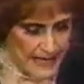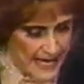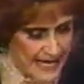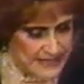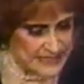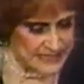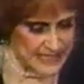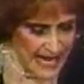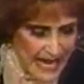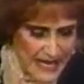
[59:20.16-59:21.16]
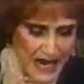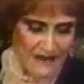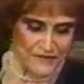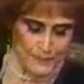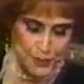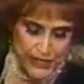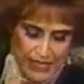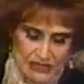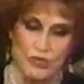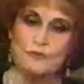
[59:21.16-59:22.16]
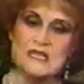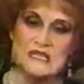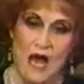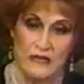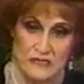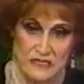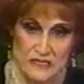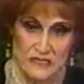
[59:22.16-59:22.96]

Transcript: Instead of the predicted results,